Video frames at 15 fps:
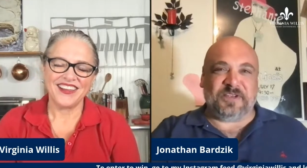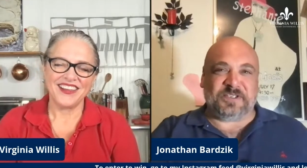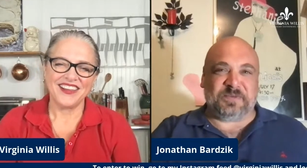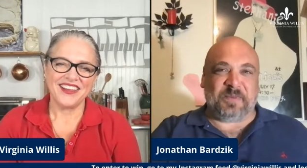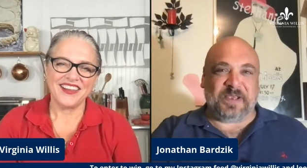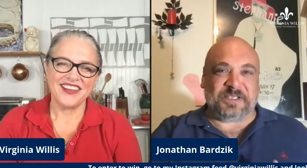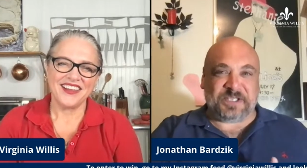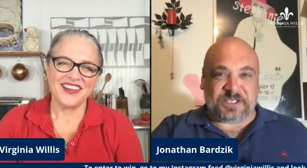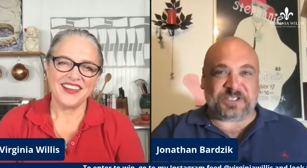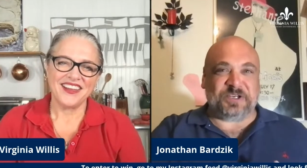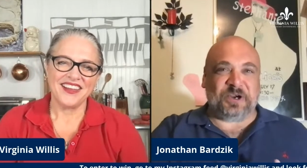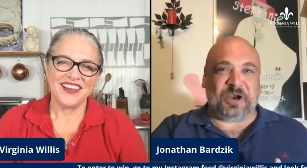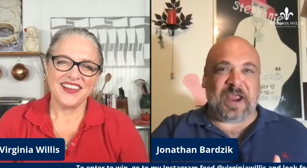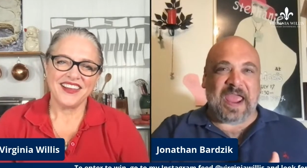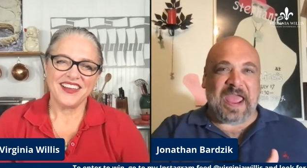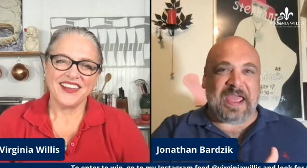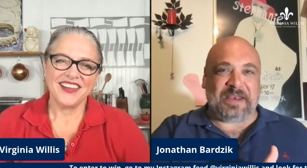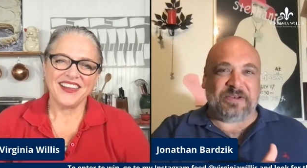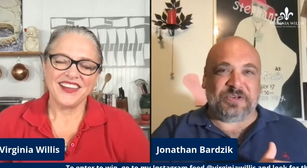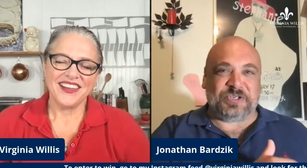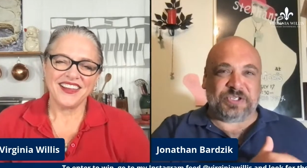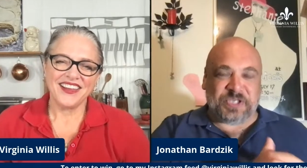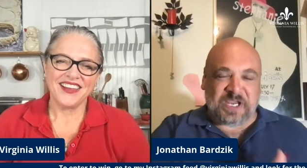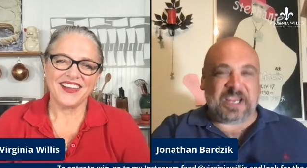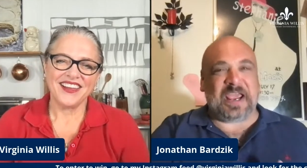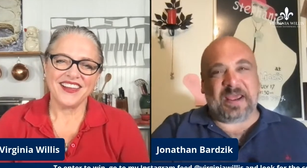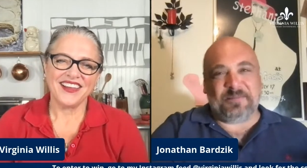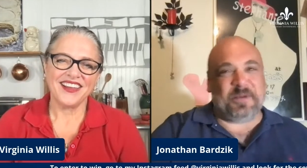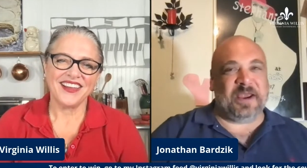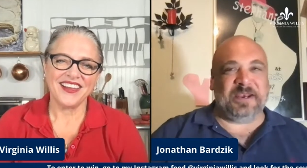Speaker 1: to visit my sister, and
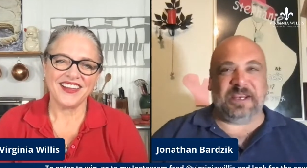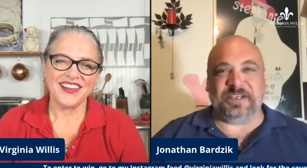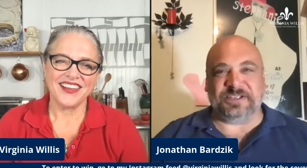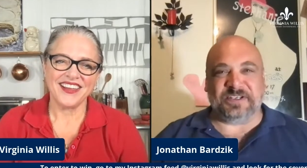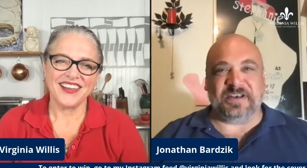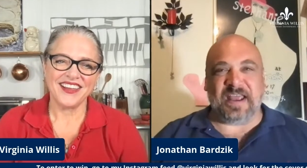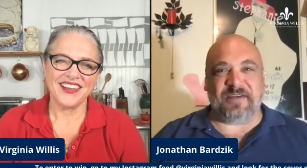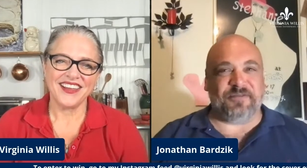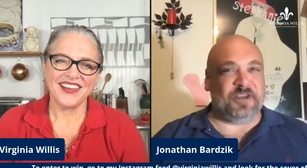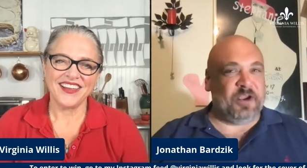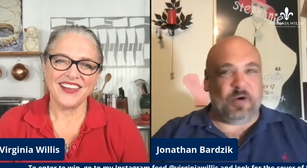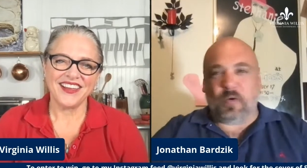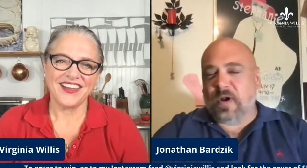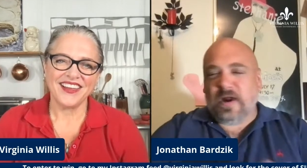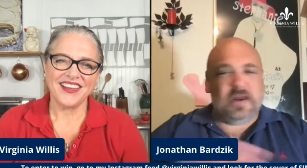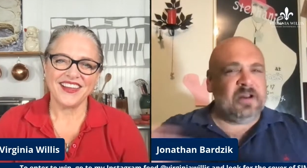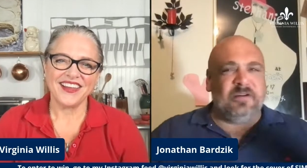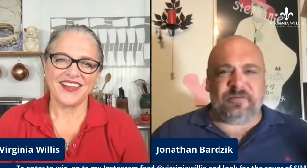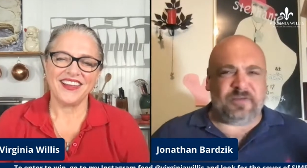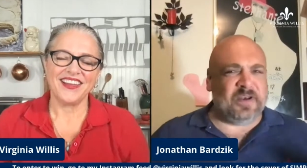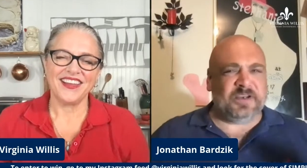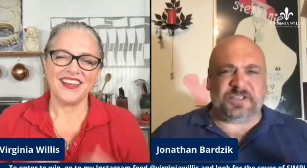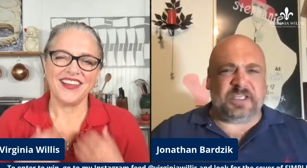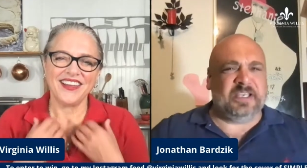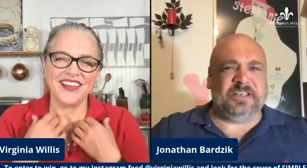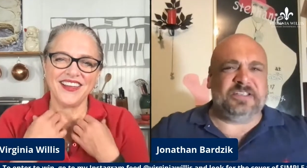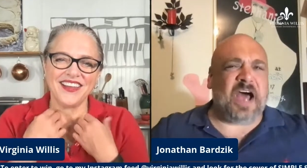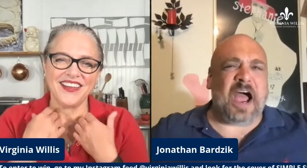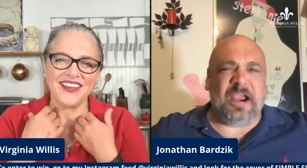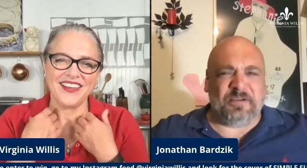she and my niece and nephew finished the
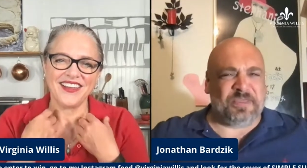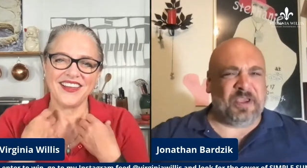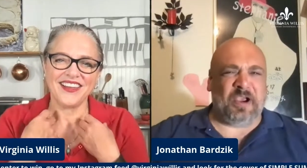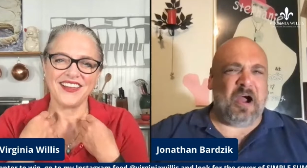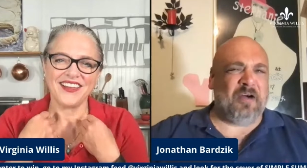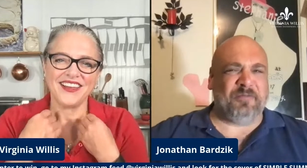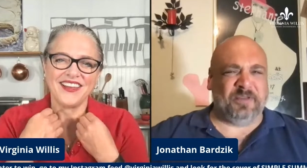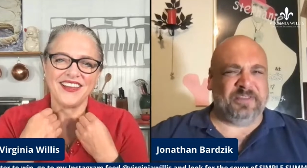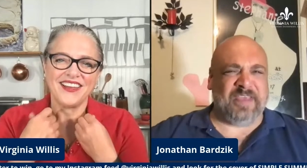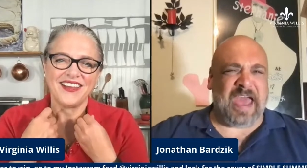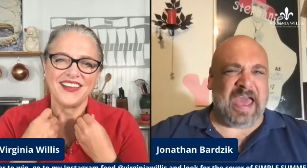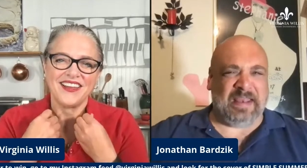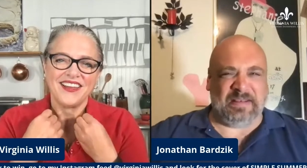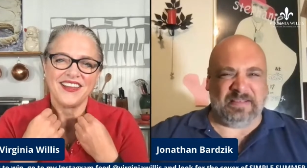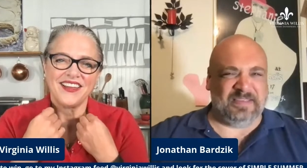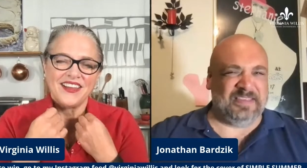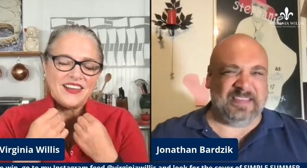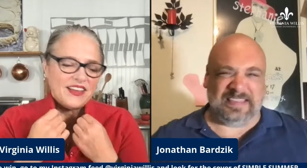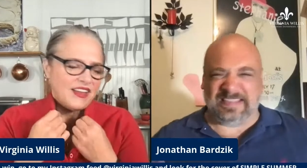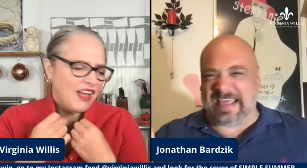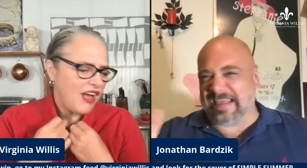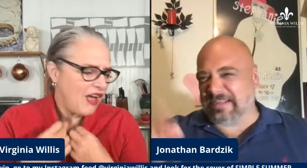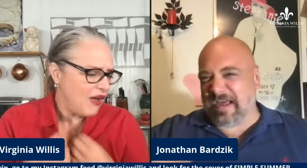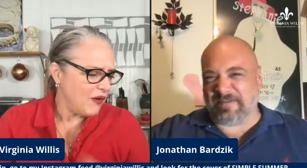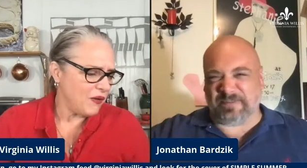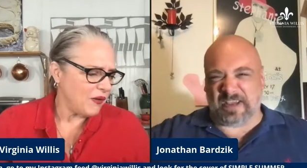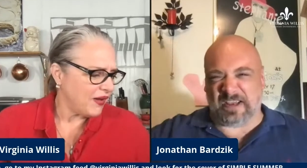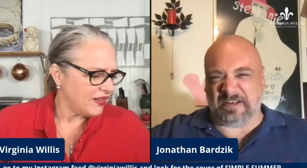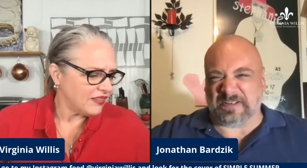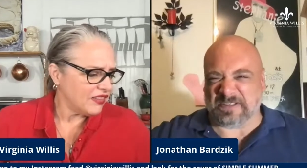entire thing off with dad. They oh,
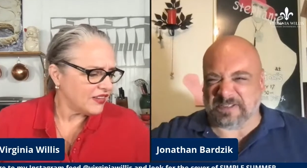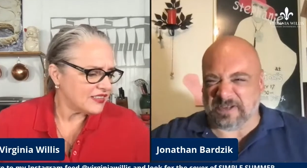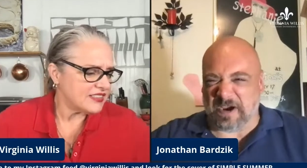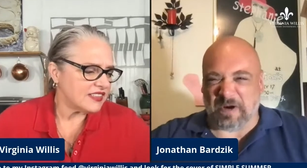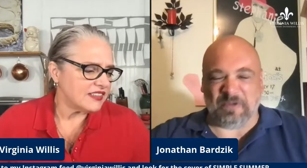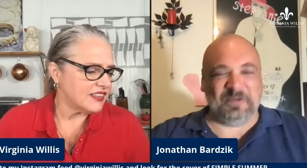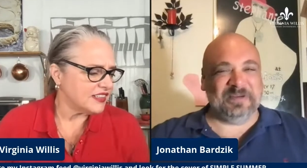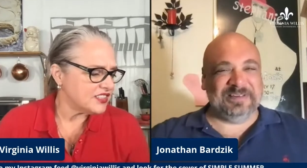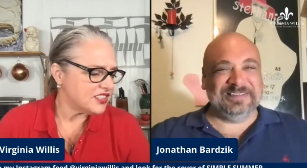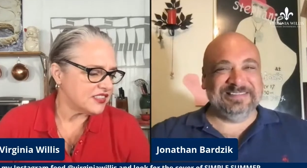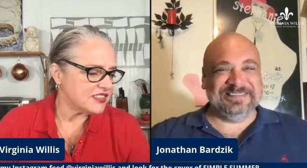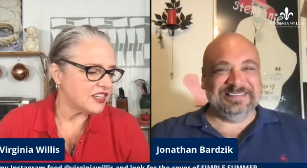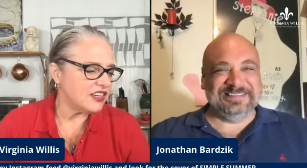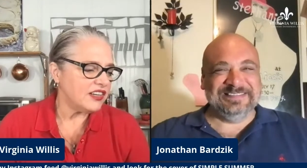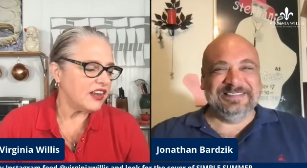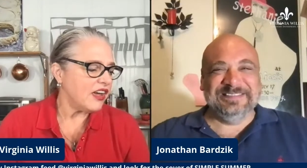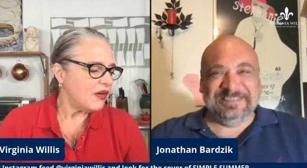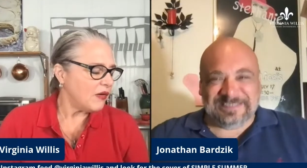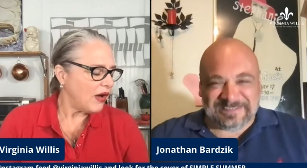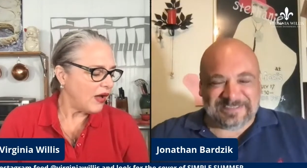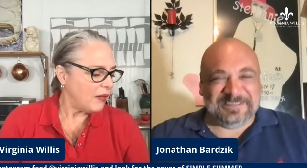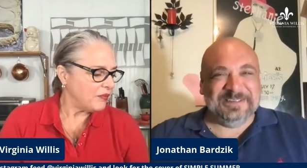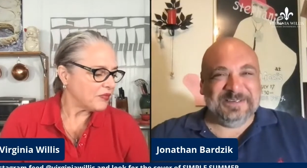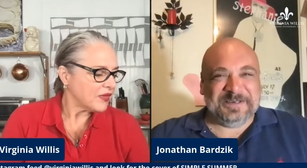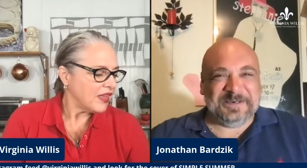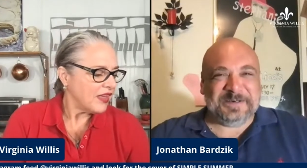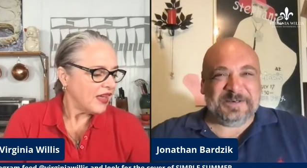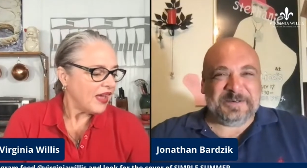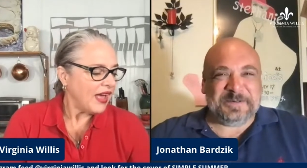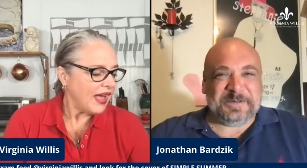it.
Speaker 2: it. looks delicious. And you know, um,
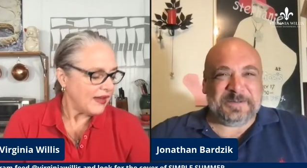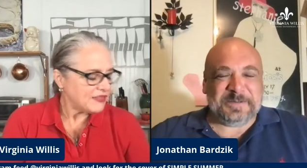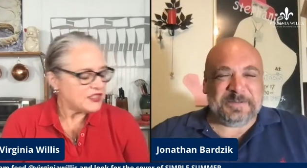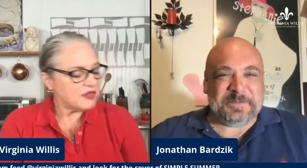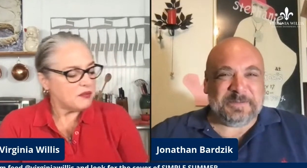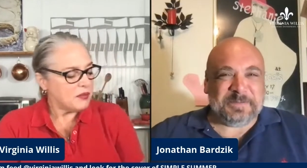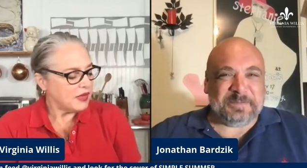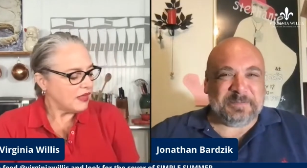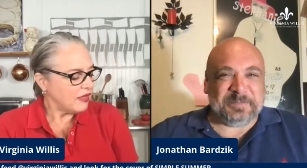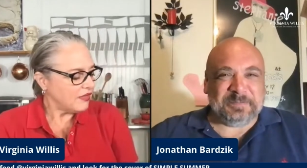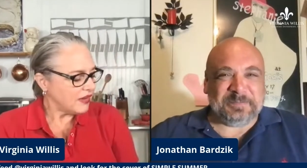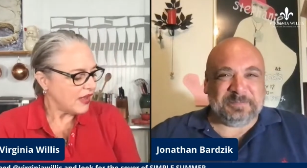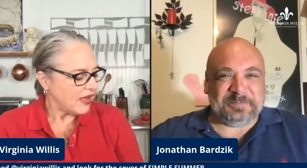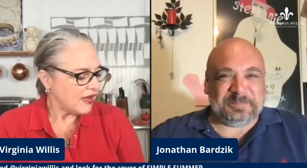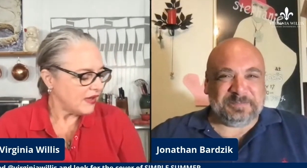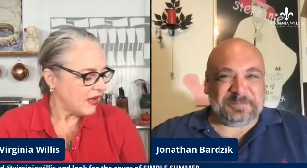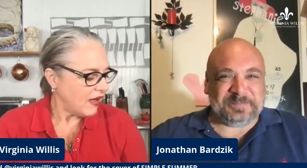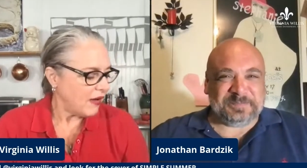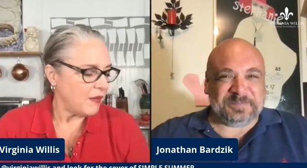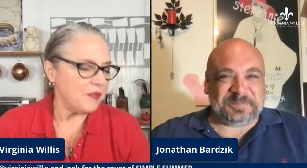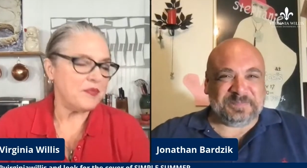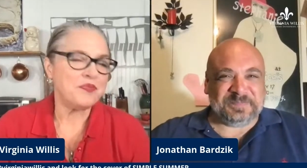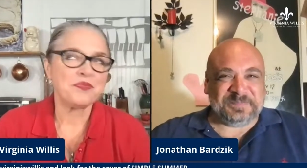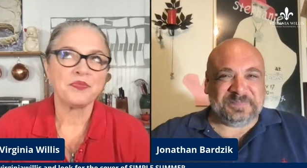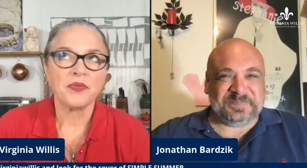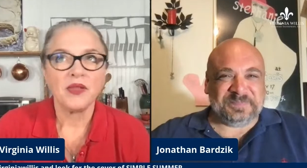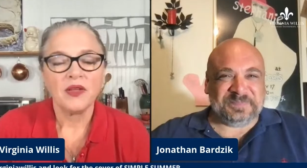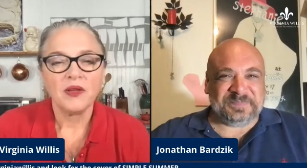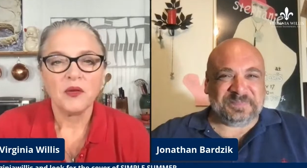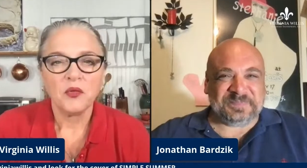I have to admit that I, um,
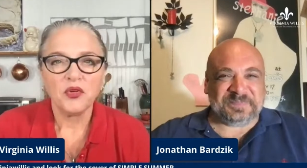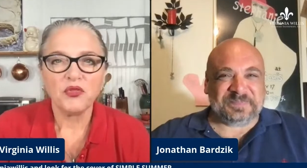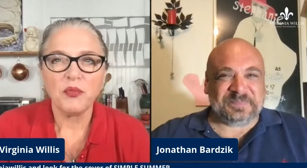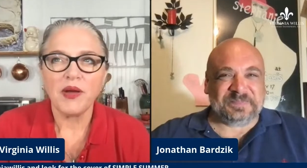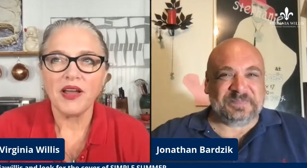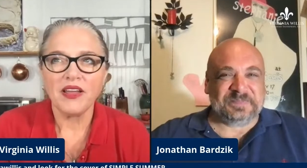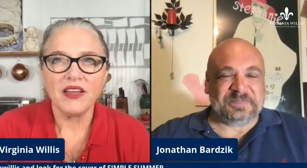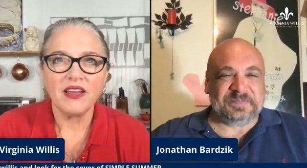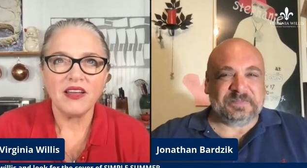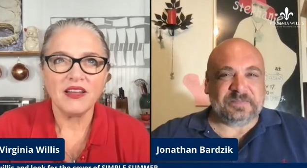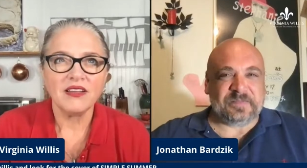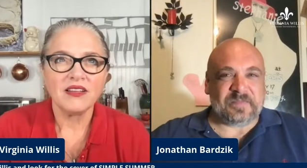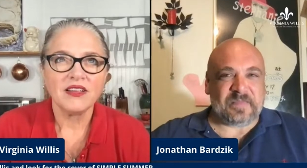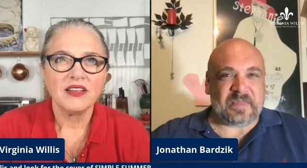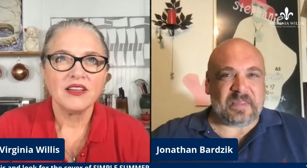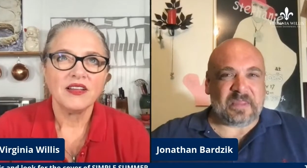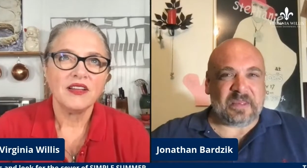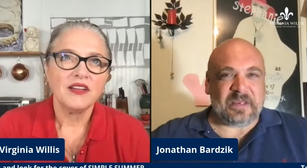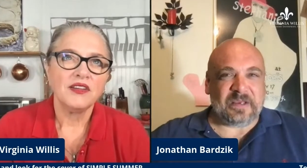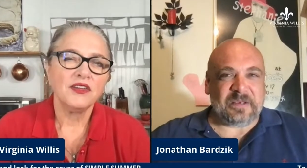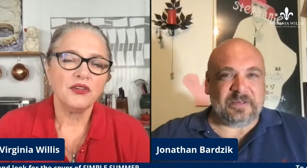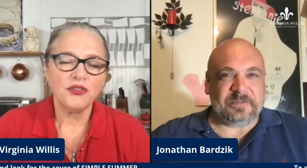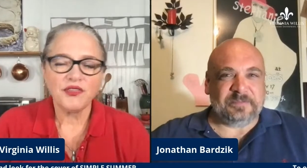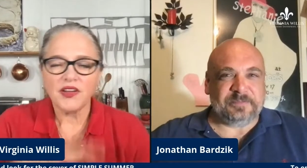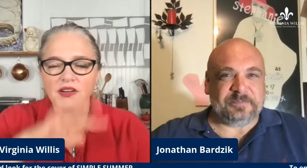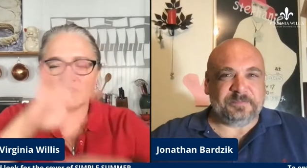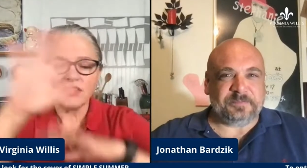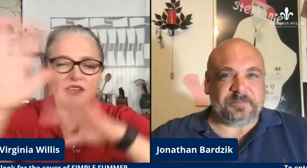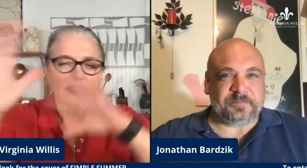with my uh, newfound